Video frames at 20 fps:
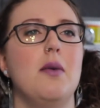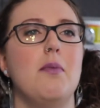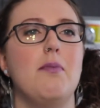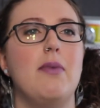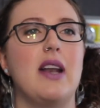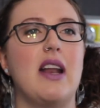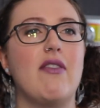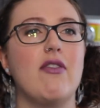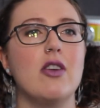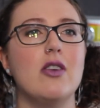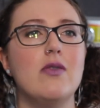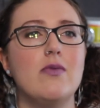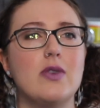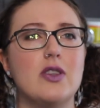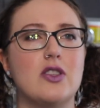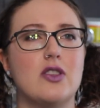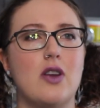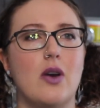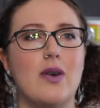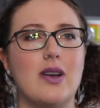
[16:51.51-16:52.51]
But everyone
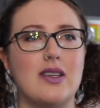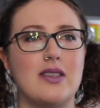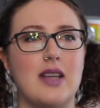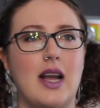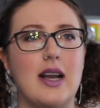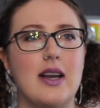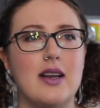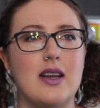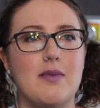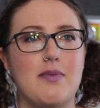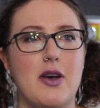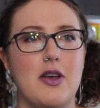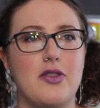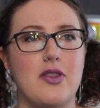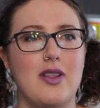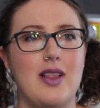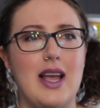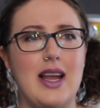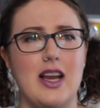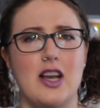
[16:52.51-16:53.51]
was so excited about
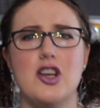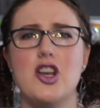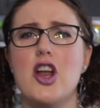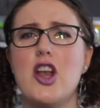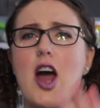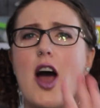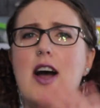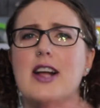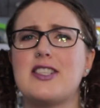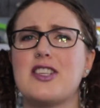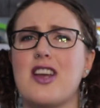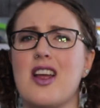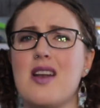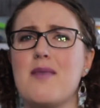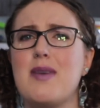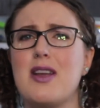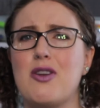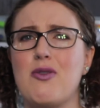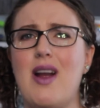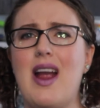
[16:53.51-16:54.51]
the like, no, it's
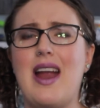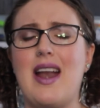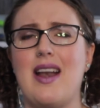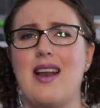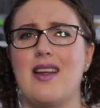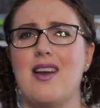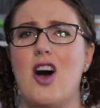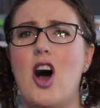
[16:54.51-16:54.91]
gonna be great.